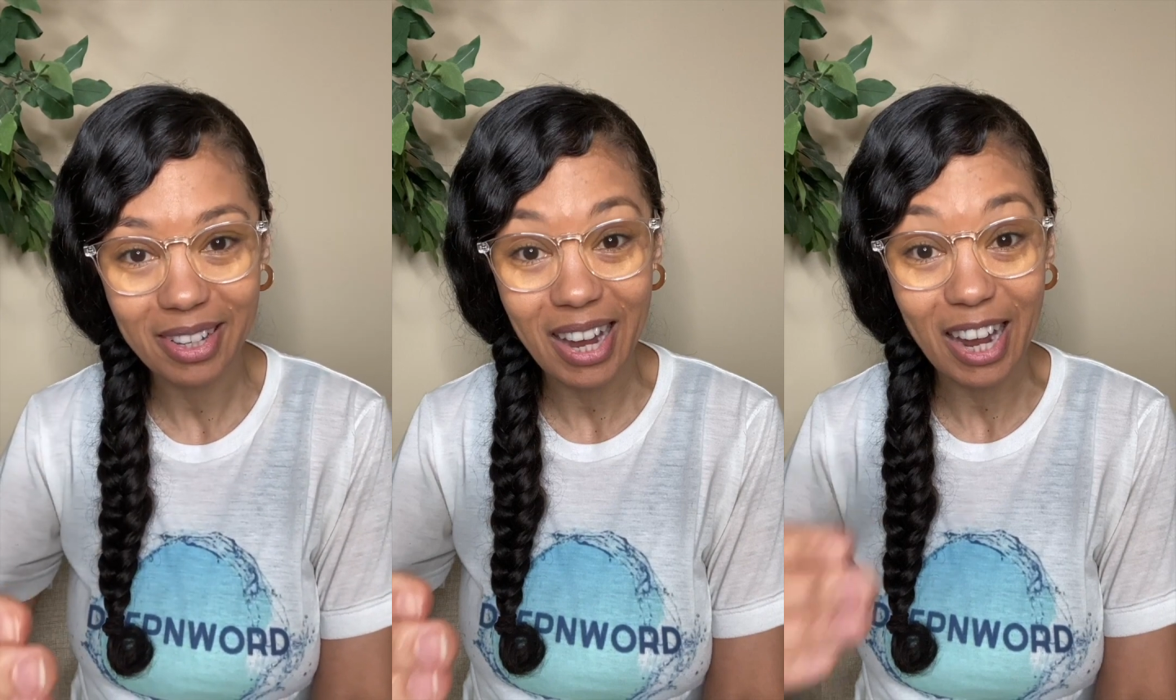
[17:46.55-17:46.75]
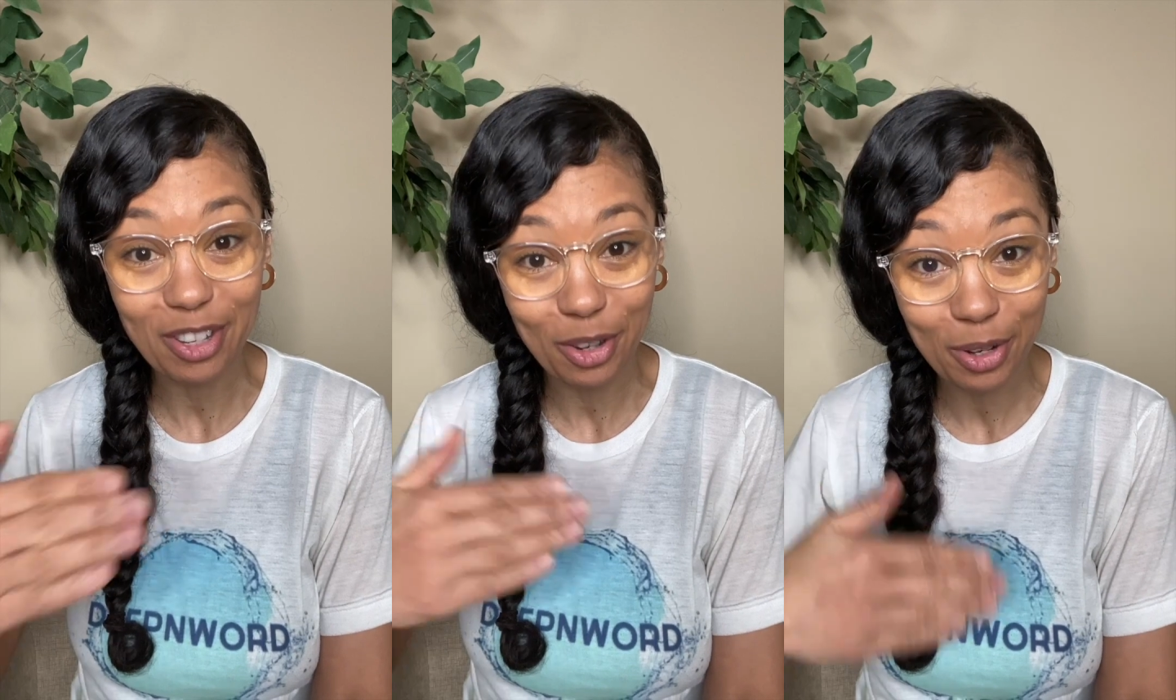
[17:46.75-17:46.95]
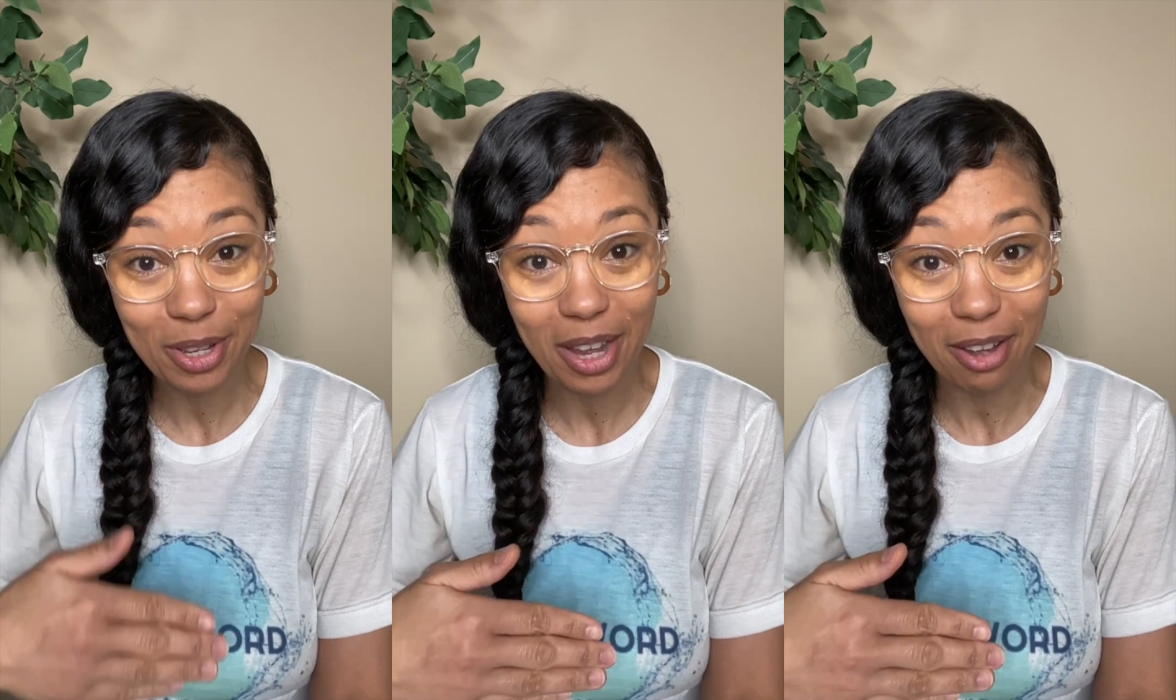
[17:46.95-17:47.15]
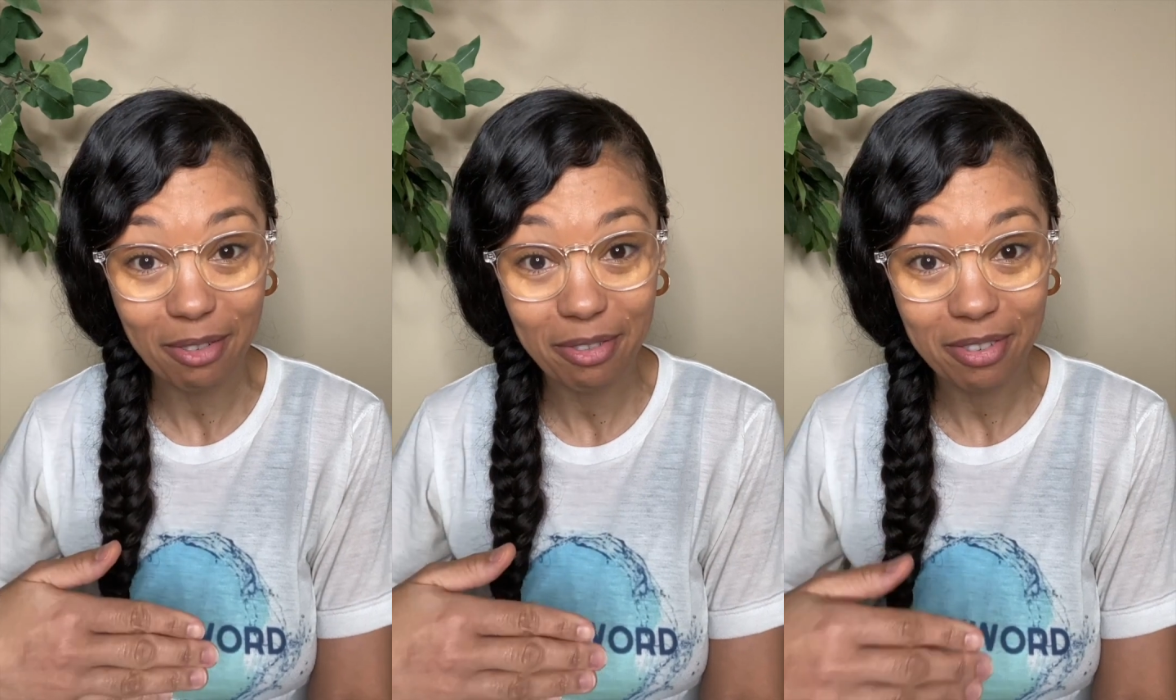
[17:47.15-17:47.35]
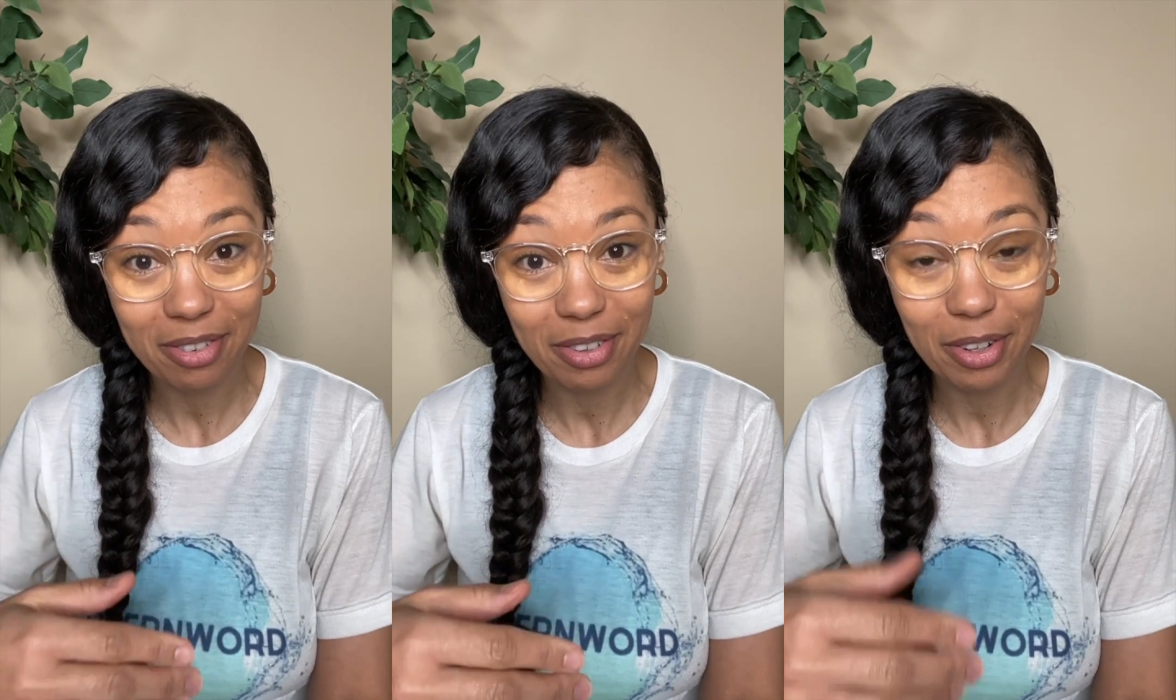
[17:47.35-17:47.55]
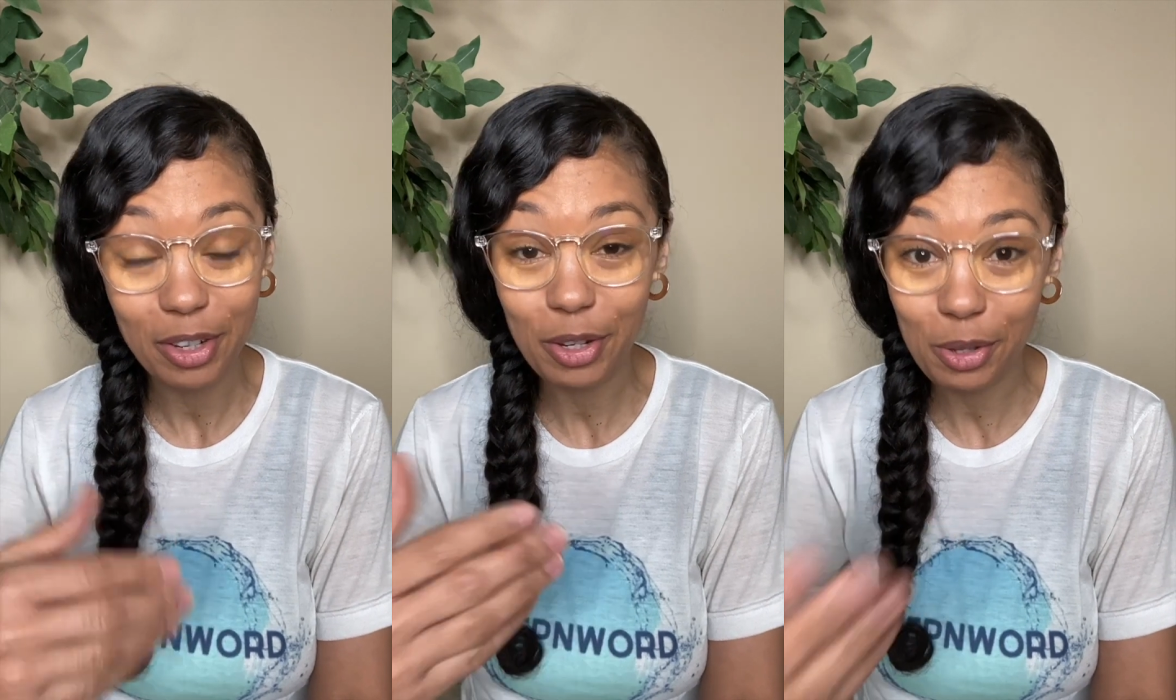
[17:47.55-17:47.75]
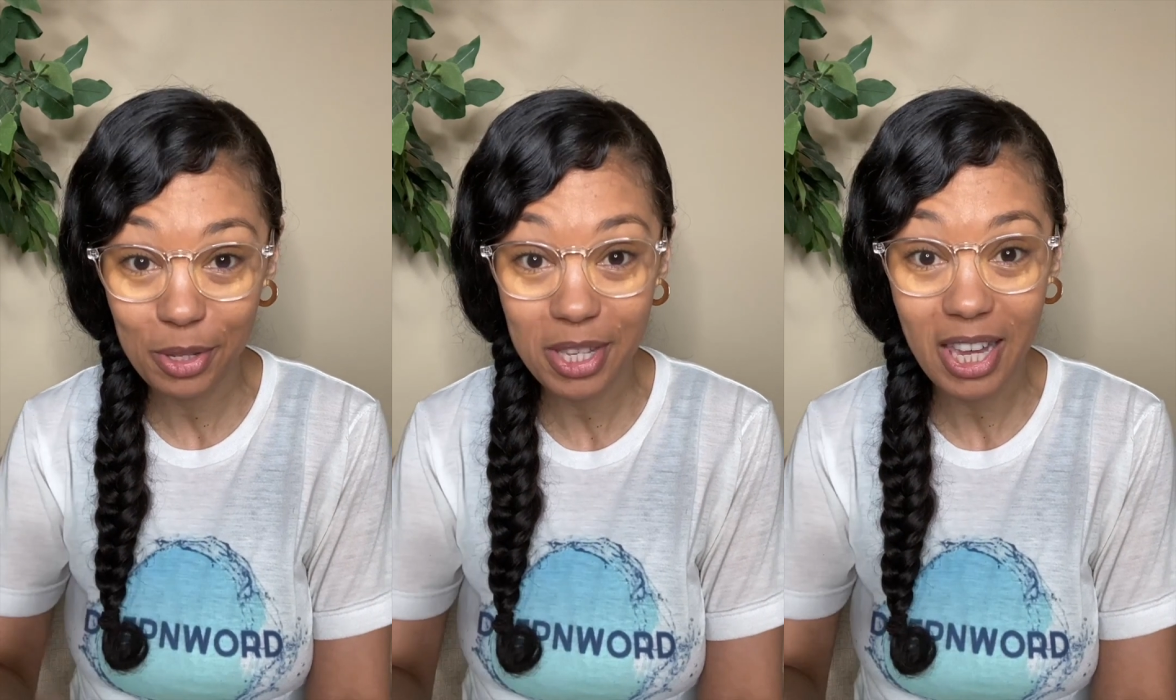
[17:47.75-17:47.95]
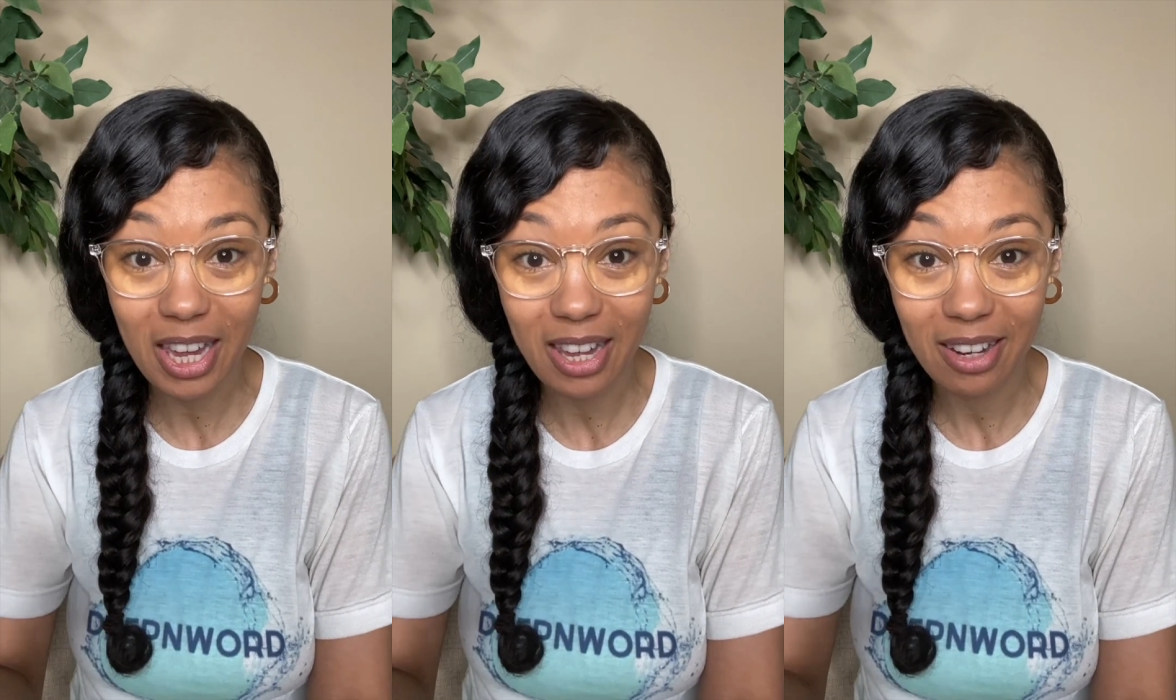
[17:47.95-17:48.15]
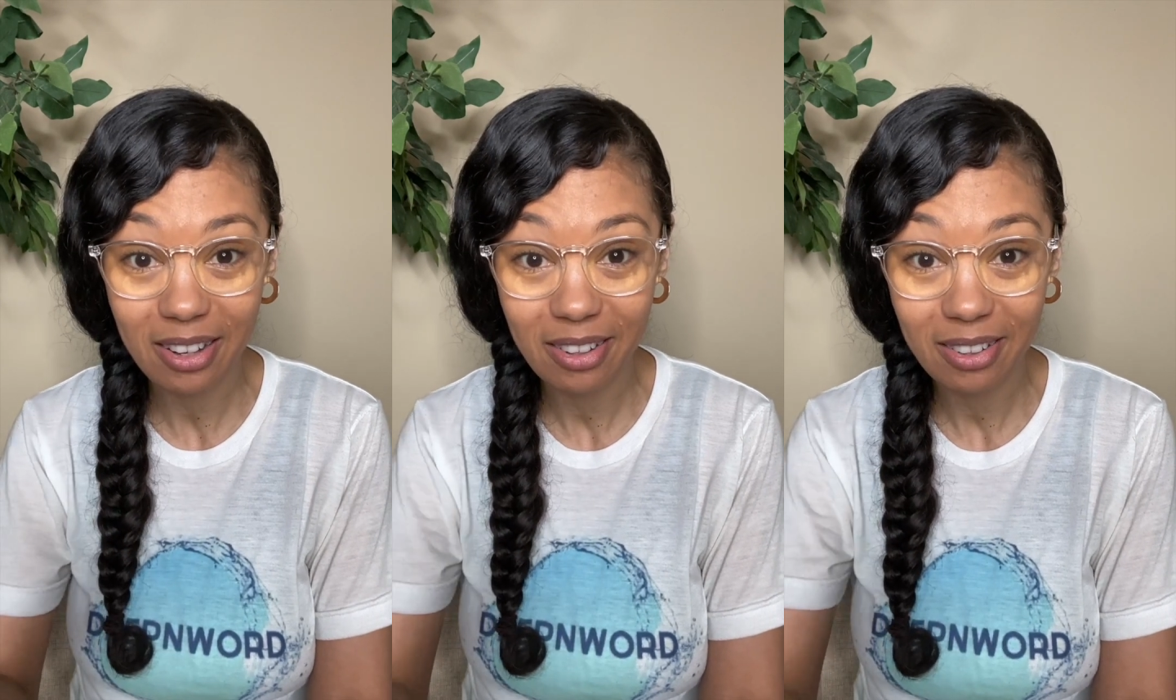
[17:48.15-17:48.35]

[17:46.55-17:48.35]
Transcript: as yourself. Do you see it?